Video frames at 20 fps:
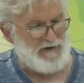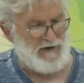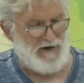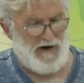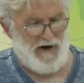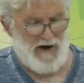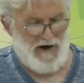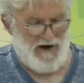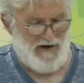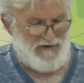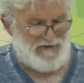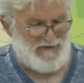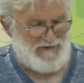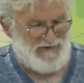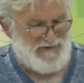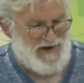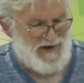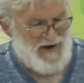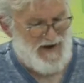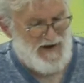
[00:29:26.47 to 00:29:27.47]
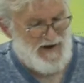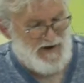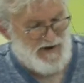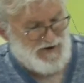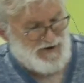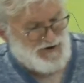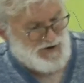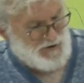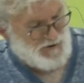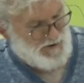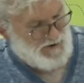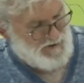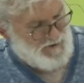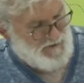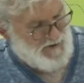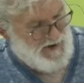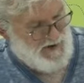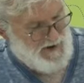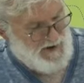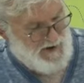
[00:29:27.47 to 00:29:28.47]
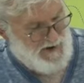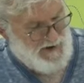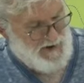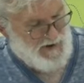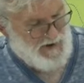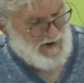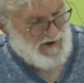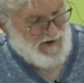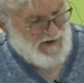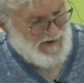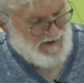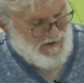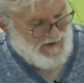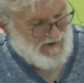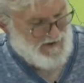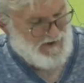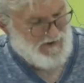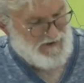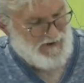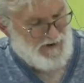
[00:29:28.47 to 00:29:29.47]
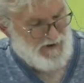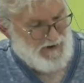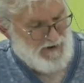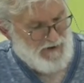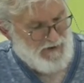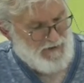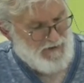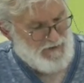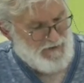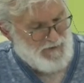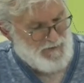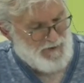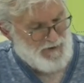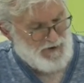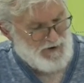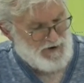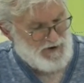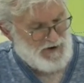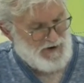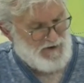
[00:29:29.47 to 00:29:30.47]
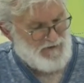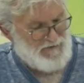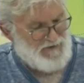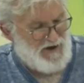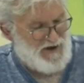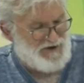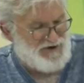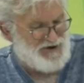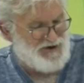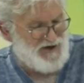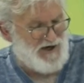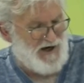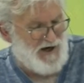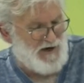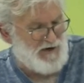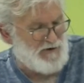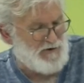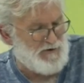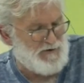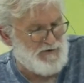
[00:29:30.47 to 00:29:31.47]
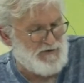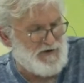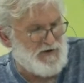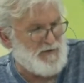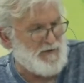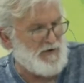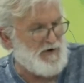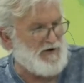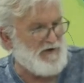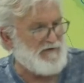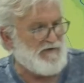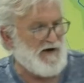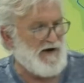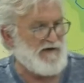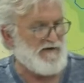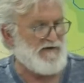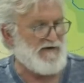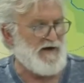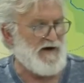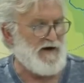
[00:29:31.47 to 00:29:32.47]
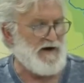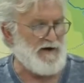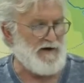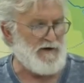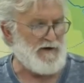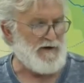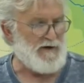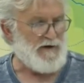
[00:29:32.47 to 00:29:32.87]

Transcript: Isaiah. Join me in the book of Yeshayahu, in the book of Isaiah.